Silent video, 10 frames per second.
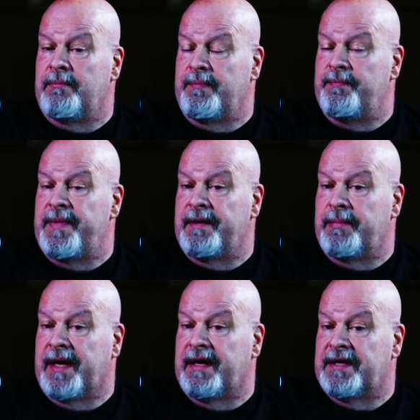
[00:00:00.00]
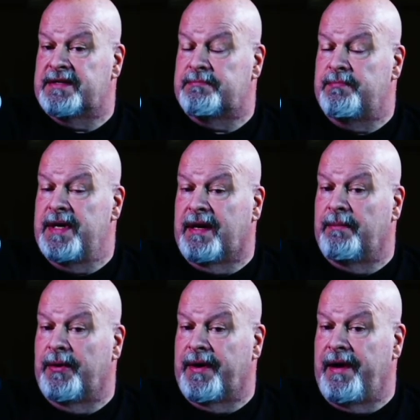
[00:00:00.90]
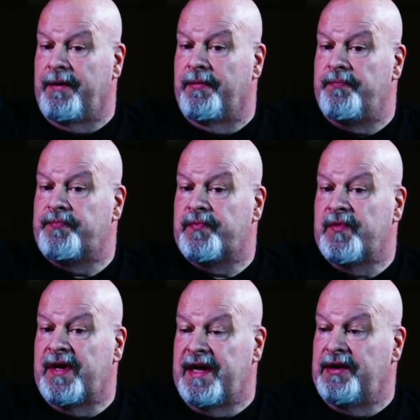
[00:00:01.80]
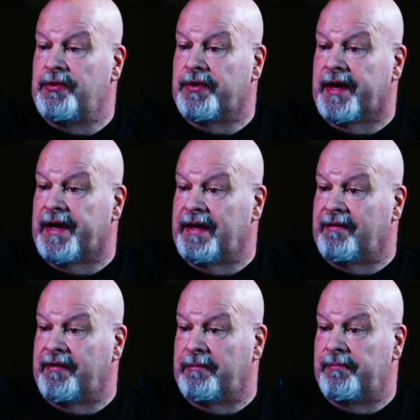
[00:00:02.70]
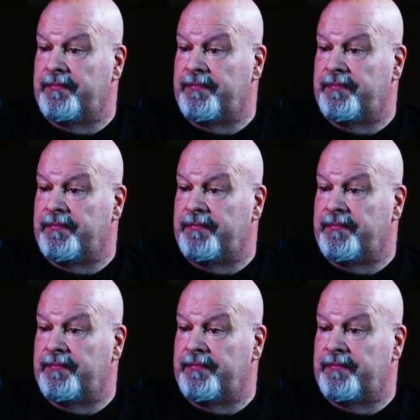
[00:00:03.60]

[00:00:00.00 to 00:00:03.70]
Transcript: then began to speak about how he knew that God loved him.